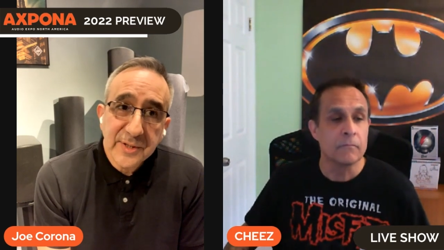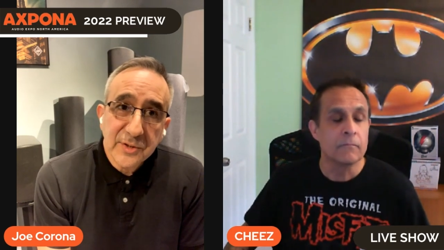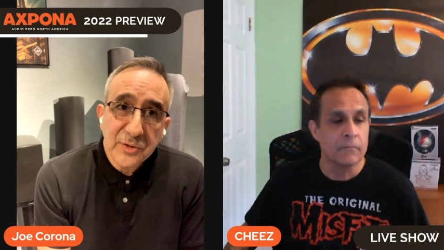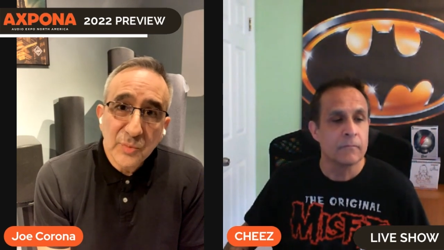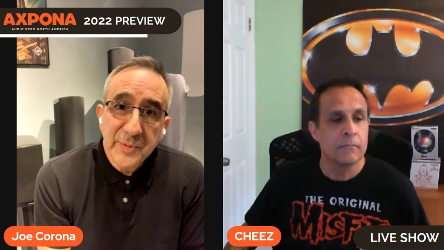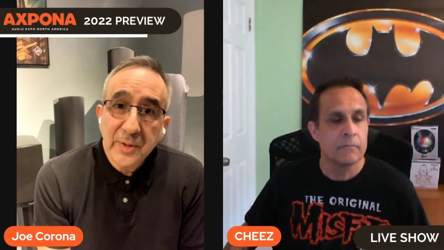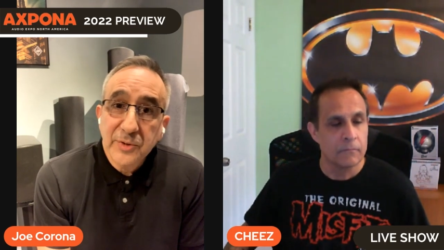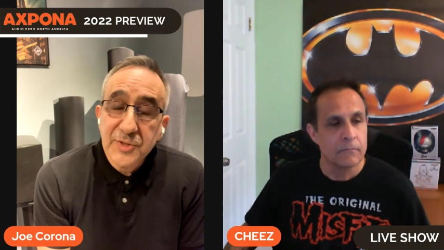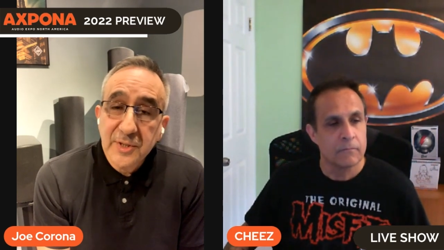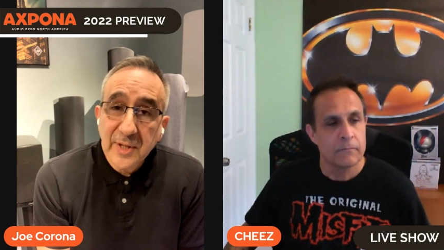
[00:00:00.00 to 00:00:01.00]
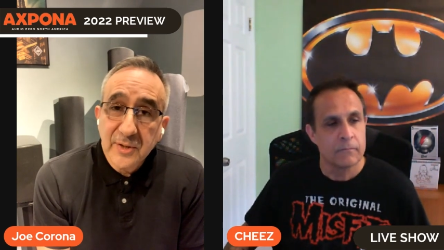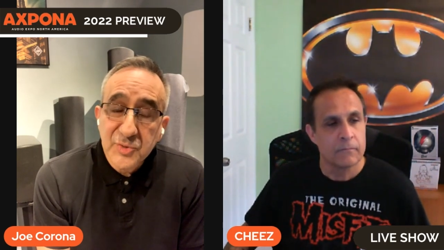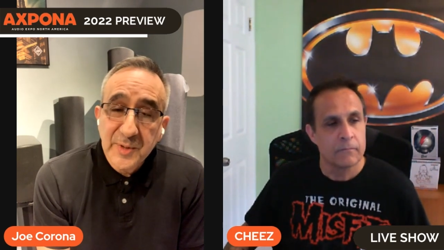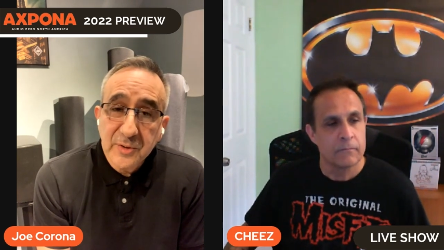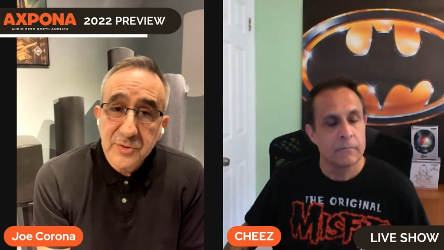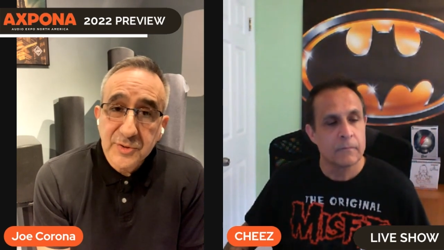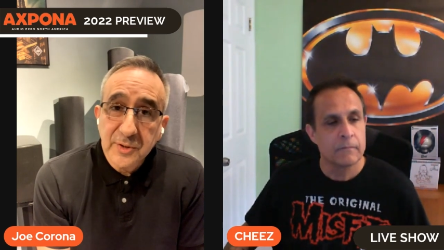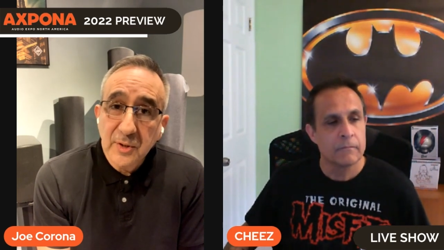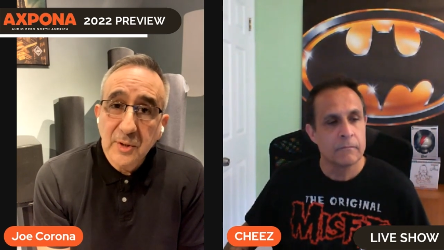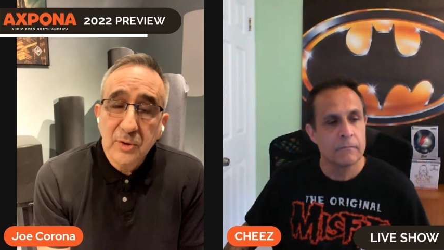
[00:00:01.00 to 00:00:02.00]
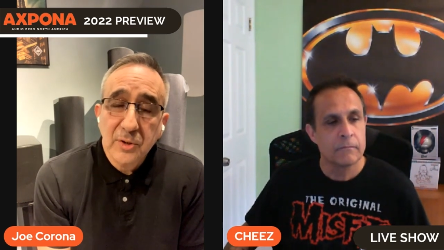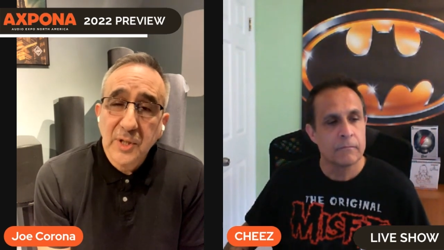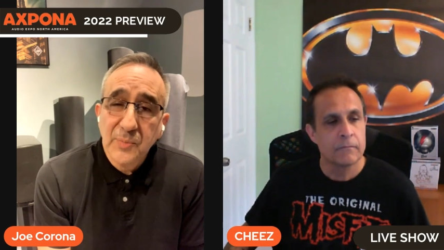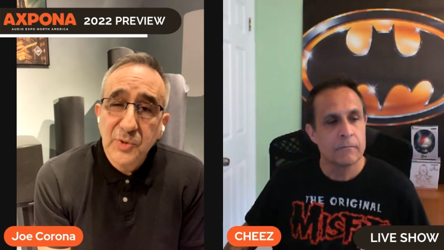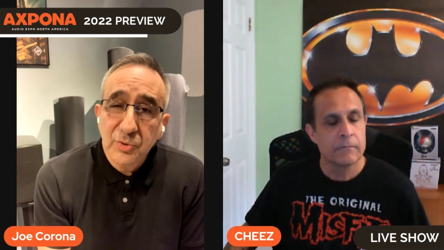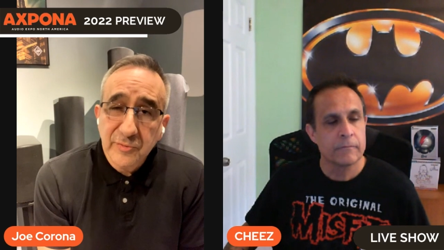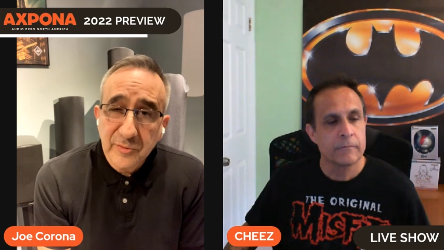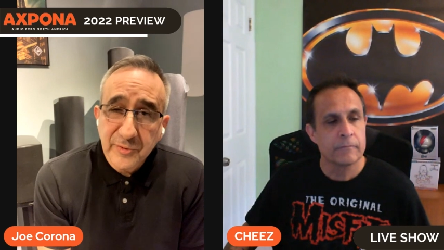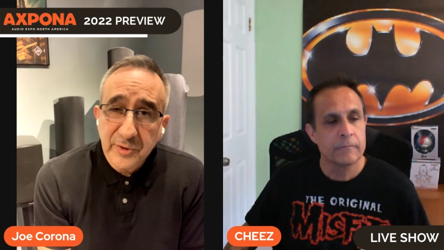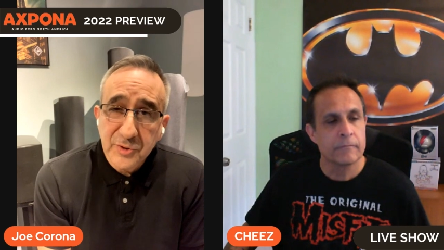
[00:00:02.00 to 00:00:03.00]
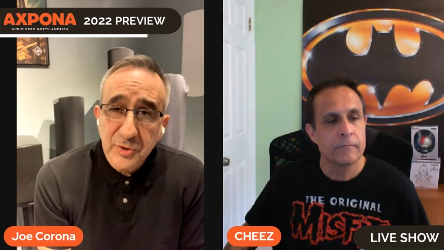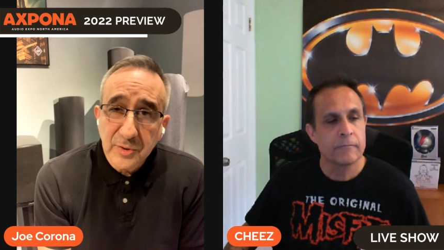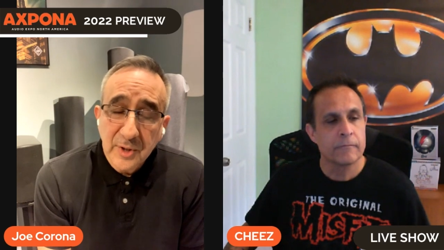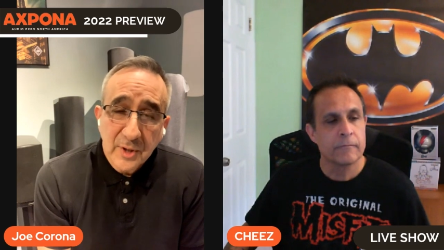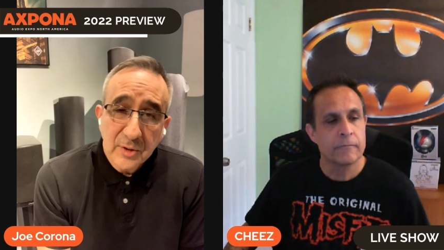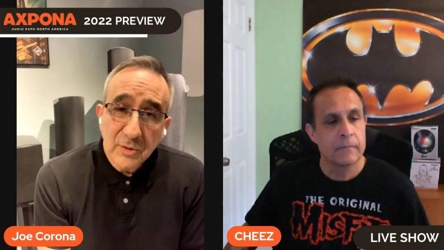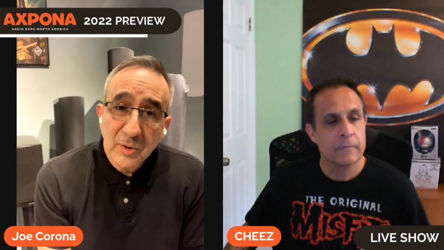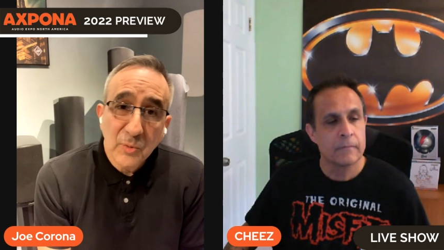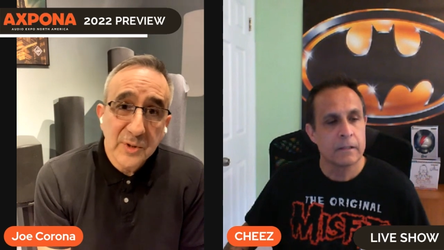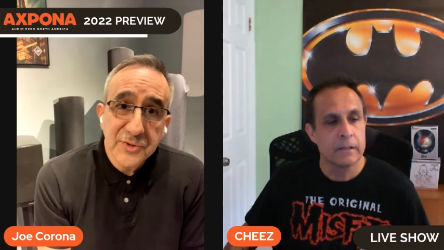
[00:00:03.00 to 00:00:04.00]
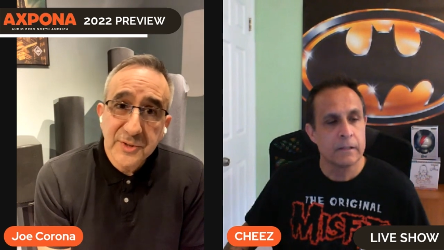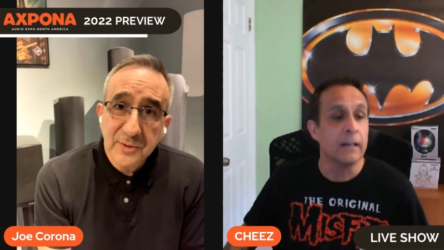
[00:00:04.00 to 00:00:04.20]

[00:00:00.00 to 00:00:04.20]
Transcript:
Speaker 1: that you'll be able to see loudspeakers that look like beautiful furniture, or ones yeah.